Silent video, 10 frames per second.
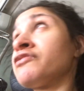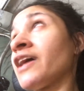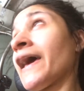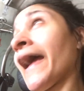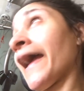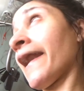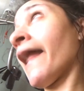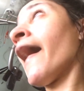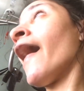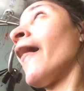saying
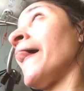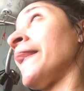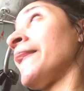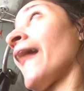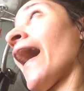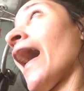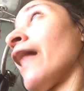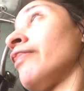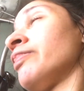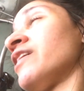
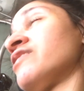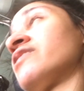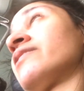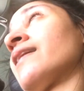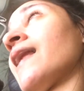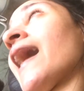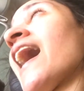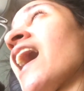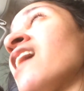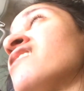that this is the
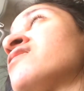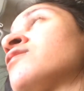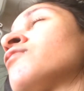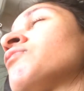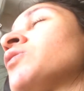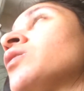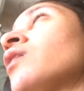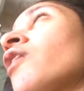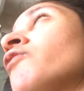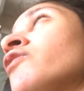last
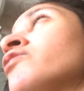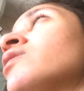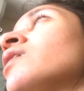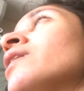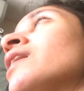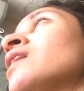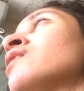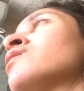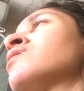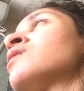video of the
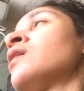series.